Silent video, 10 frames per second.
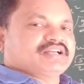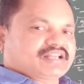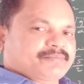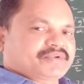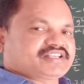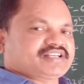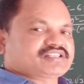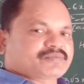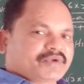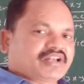
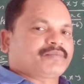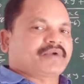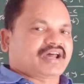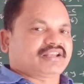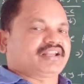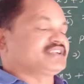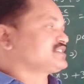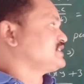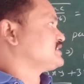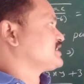represents a pair of parallel
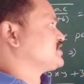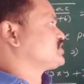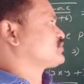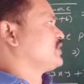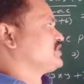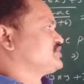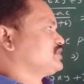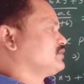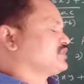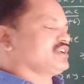lines since h square is
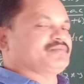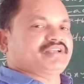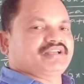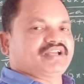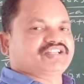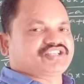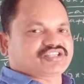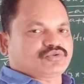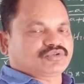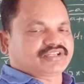equal to ab. H
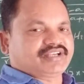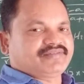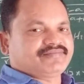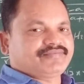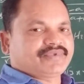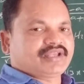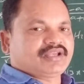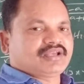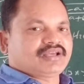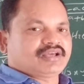is root 3,
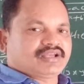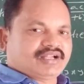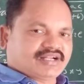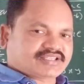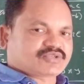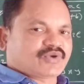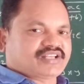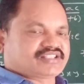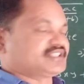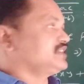its
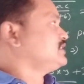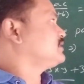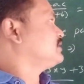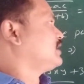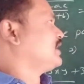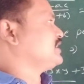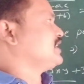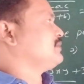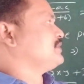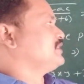square is 3, and
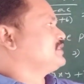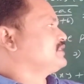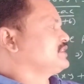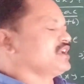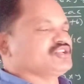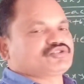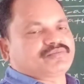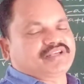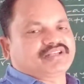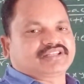ab, a
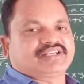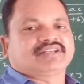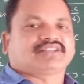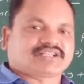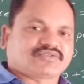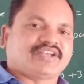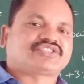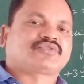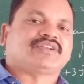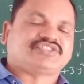into b, 3. That's why
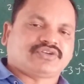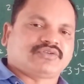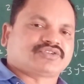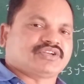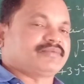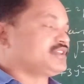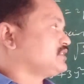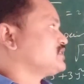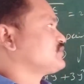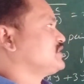h square is equal to
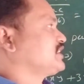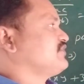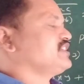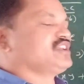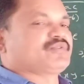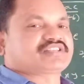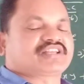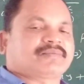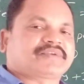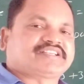ab. That's why the given
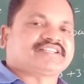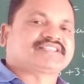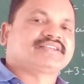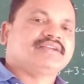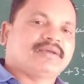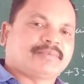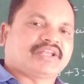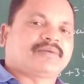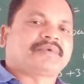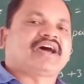equation represents
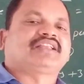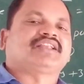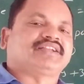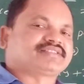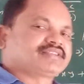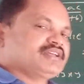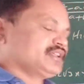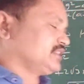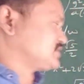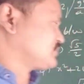pair of parallel lines. That's